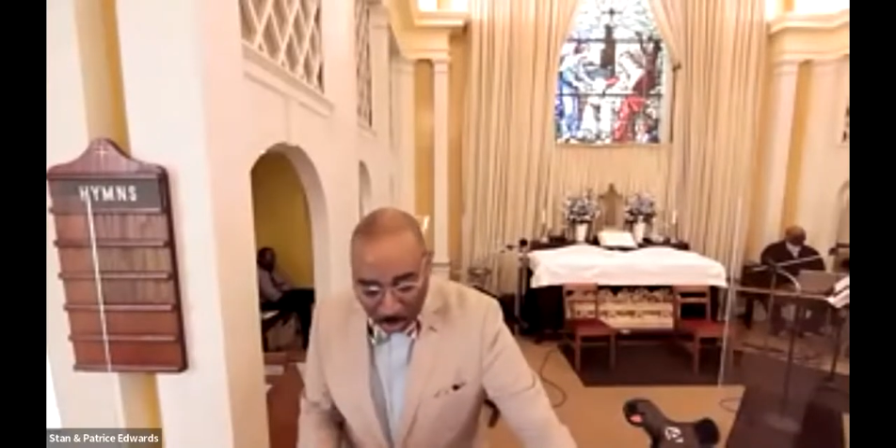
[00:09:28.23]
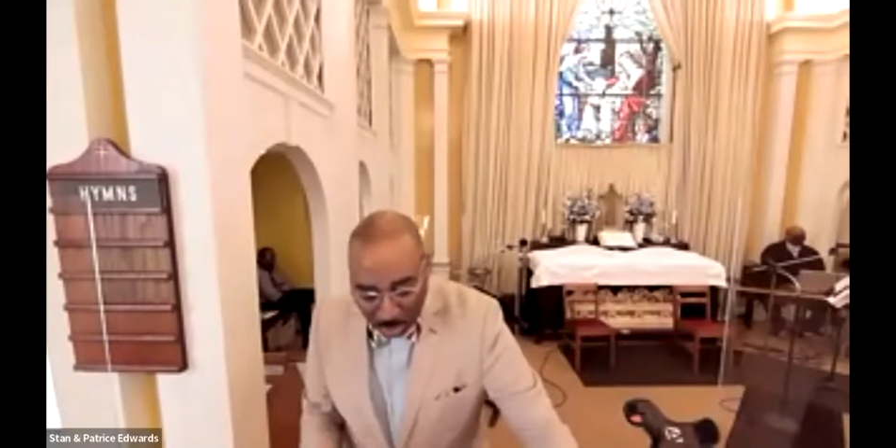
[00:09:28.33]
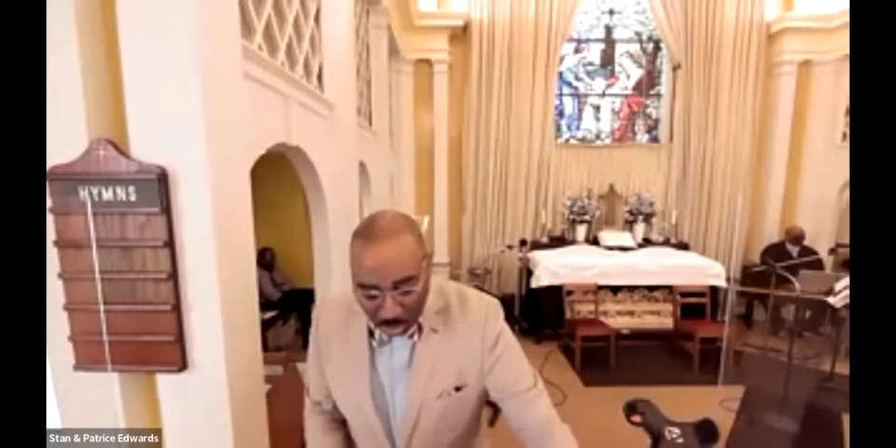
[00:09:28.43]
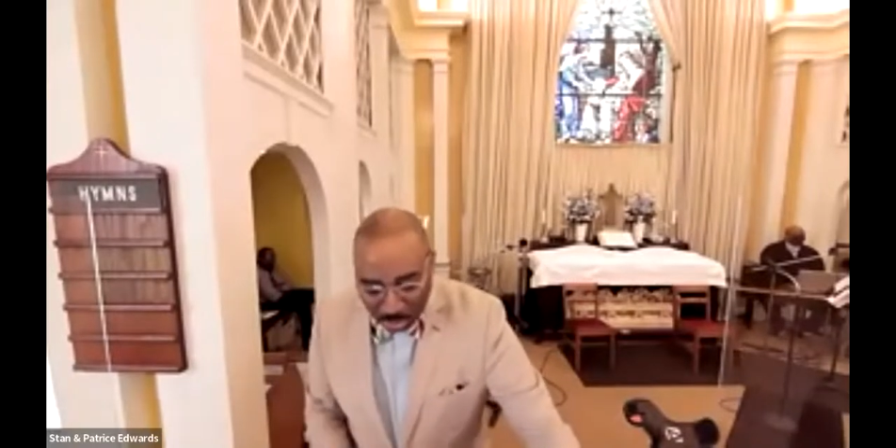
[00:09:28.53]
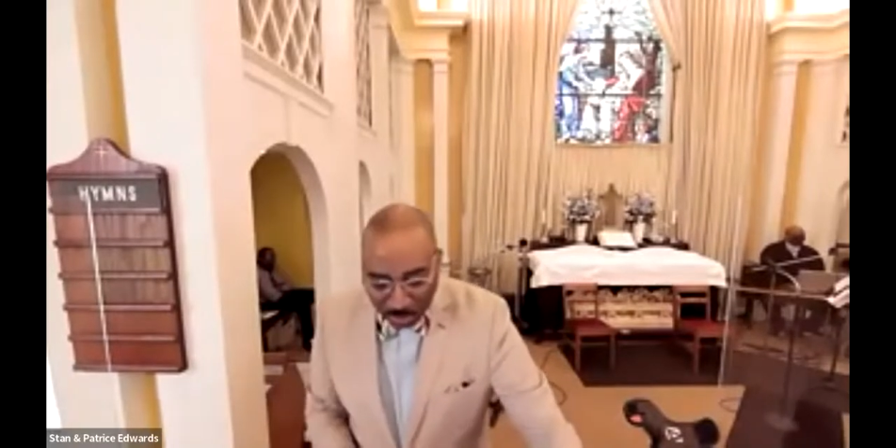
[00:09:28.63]

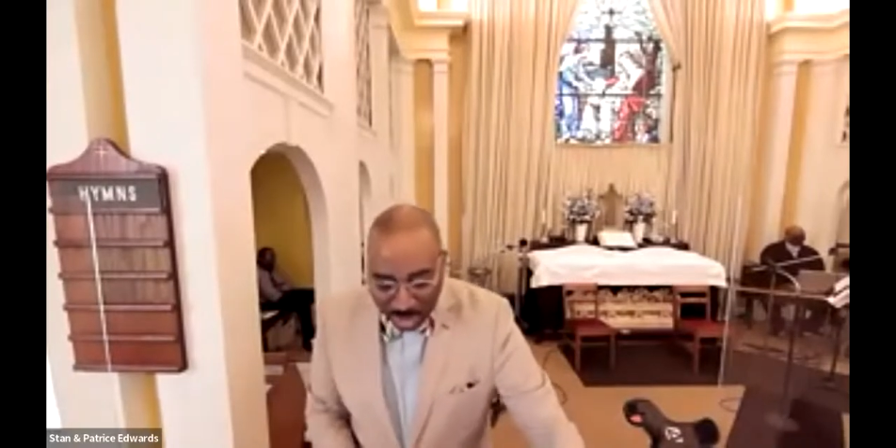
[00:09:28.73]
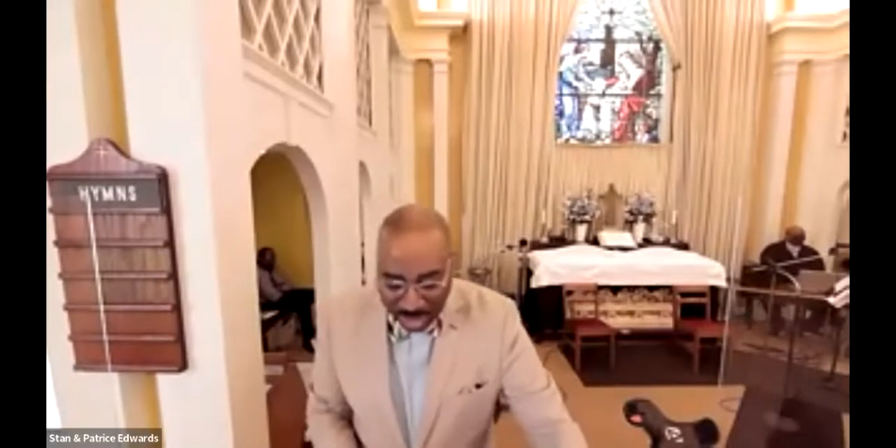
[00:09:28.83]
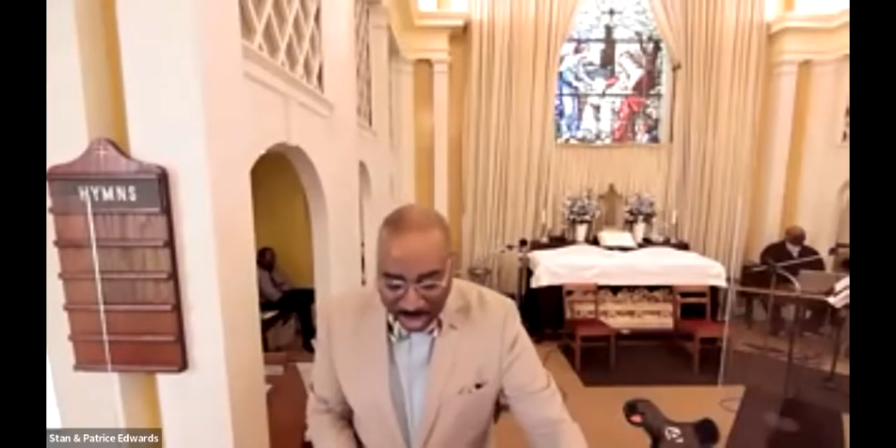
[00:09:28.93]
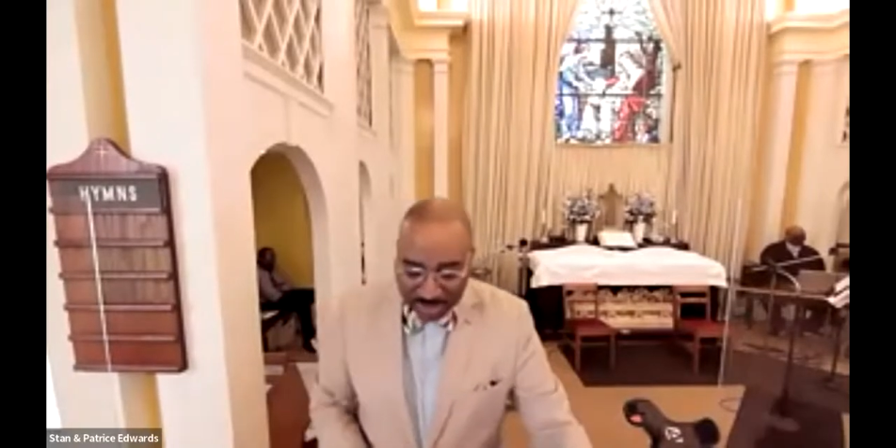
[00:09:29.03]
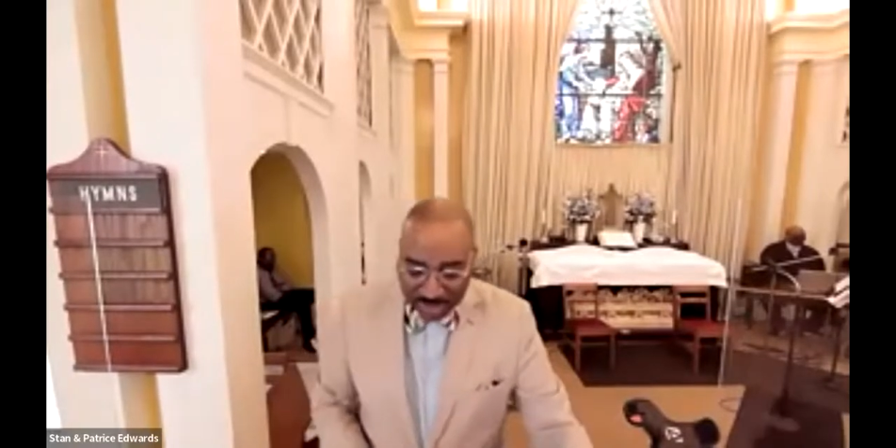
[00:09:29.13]
world
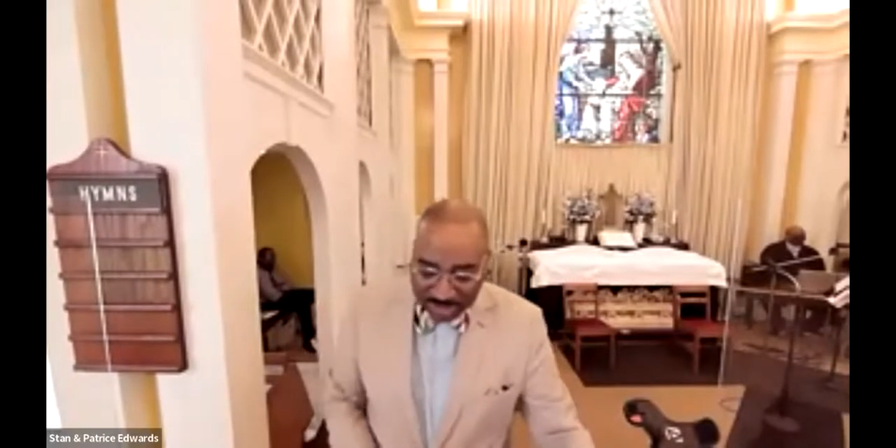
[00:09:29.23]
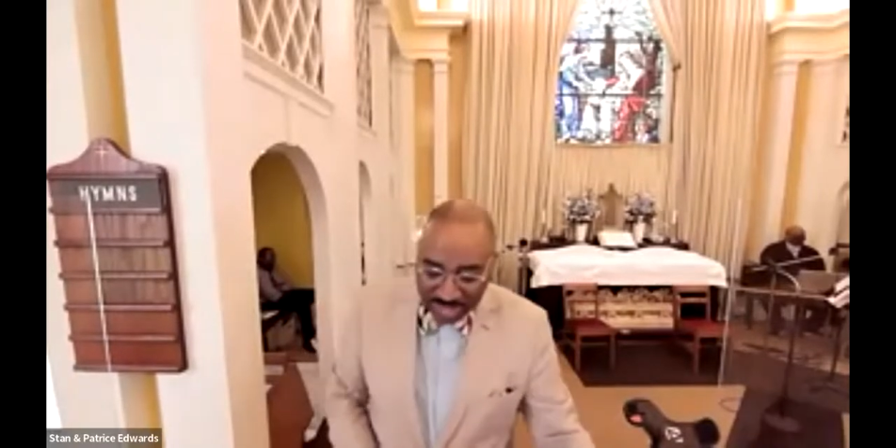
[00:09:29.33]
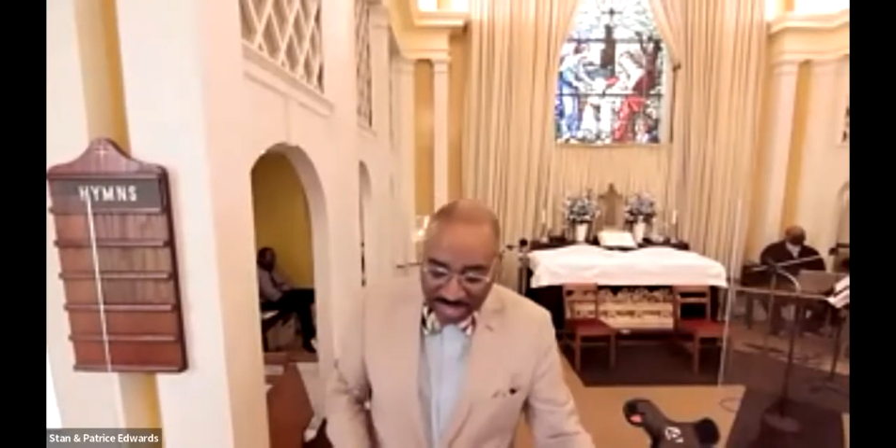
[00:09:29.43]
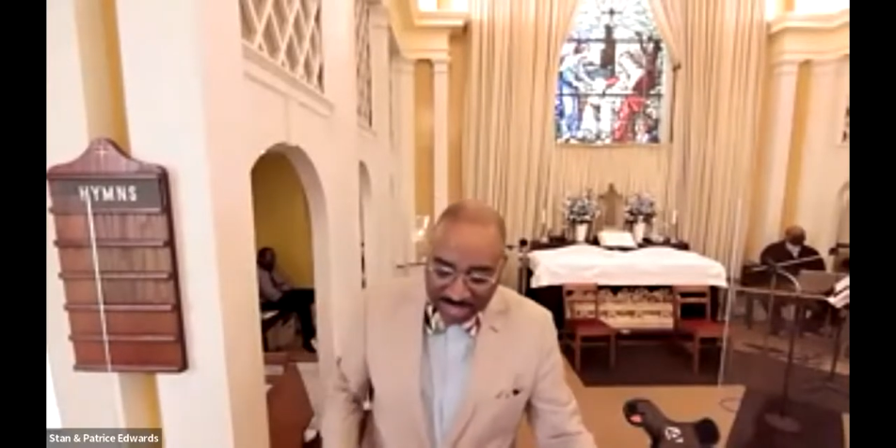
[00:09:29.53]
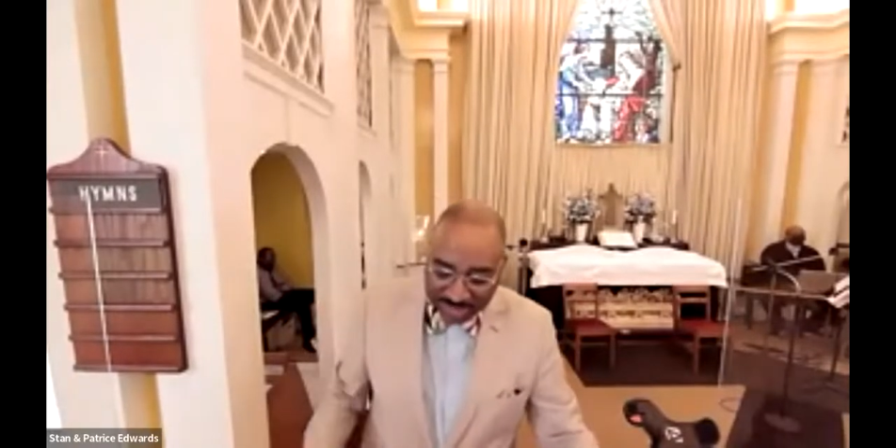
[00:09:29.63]
around
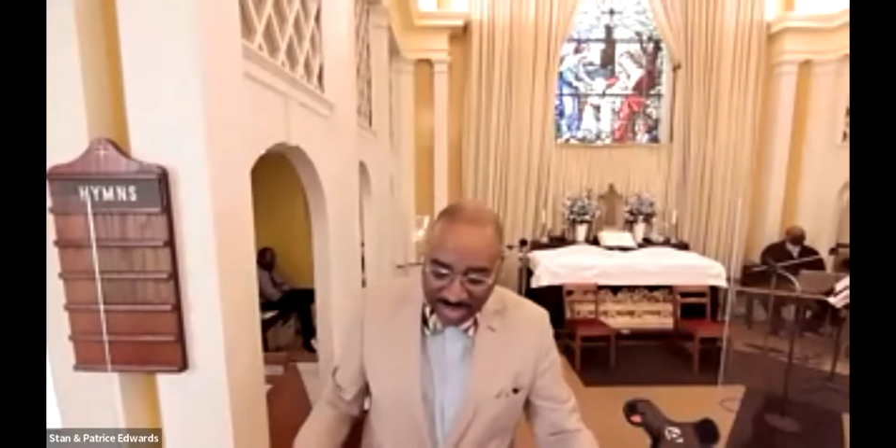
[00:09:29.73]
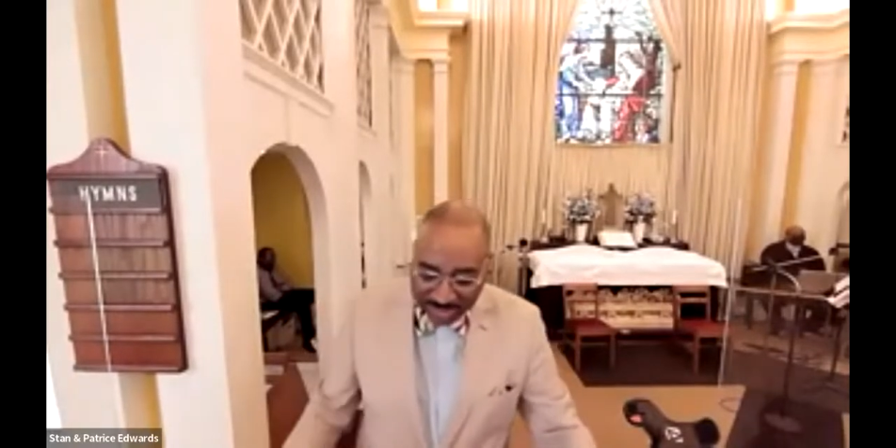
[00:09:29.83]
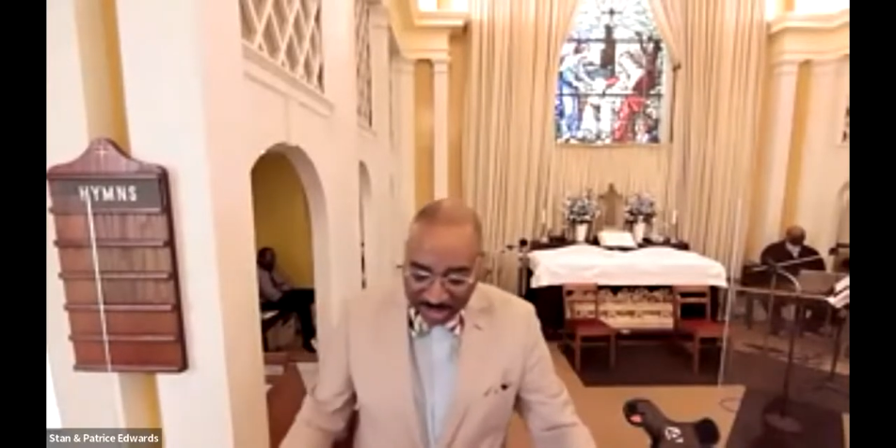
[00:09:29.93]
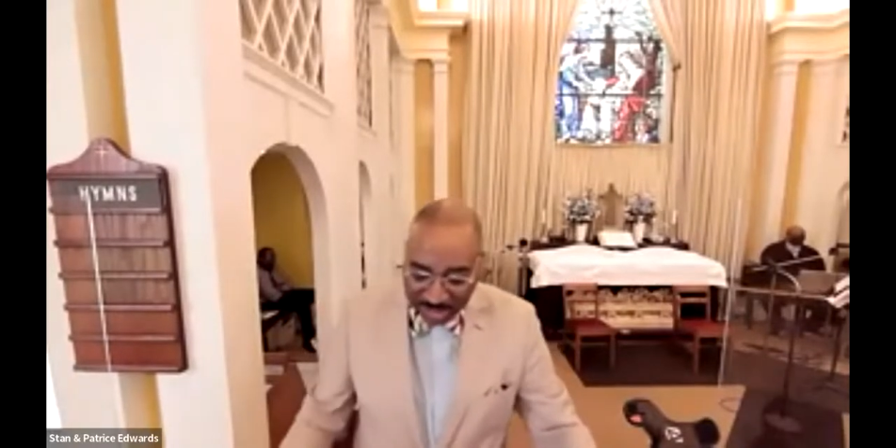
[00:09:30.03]
us is as